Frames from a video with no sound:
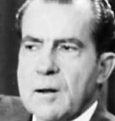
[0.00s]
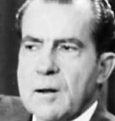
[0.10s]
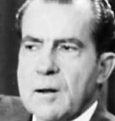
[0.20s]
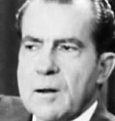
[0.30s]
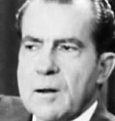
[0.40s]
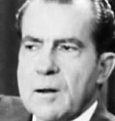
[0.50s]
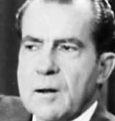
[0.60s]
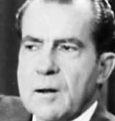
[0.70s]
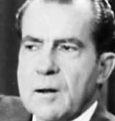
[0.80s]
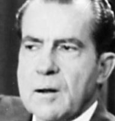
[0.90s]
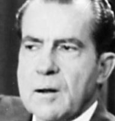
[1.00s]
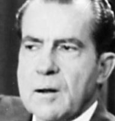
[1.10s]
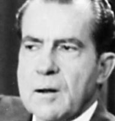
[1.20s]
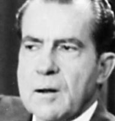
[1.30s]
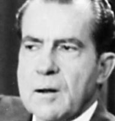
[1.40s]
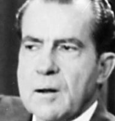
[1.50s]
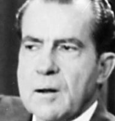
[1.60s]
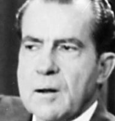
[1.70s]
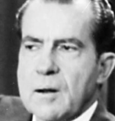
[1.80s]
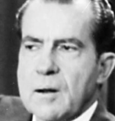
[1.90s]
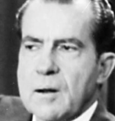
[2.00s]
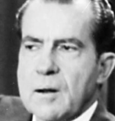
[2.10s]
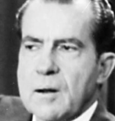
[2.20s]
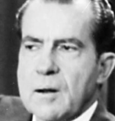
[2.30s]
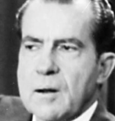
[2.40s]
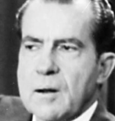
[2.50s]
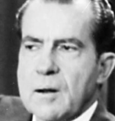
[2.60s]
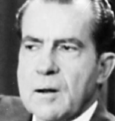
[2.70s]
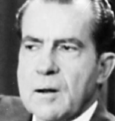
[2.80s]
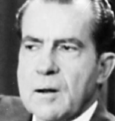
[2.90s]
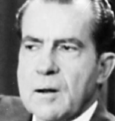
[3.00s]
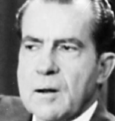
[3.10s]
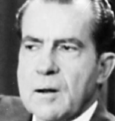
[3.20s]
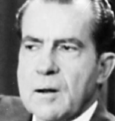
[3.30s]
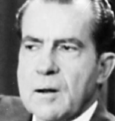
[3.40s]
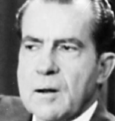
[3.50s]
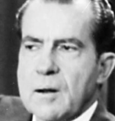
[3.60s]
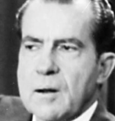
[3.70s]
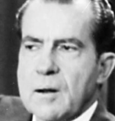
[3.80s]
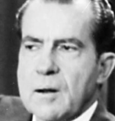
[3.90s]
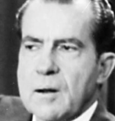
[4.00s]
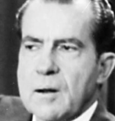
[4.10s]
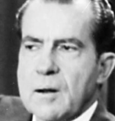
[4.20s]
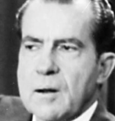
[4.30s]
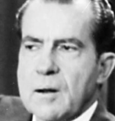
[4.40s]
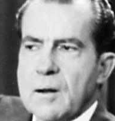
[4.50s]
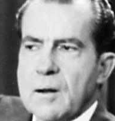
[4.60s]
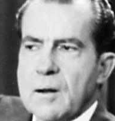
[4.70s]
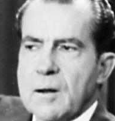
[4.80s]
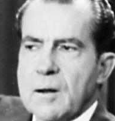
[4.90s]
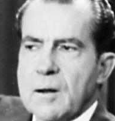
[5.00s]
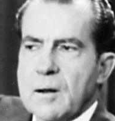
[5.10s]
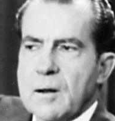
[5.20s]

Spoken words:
[no speech]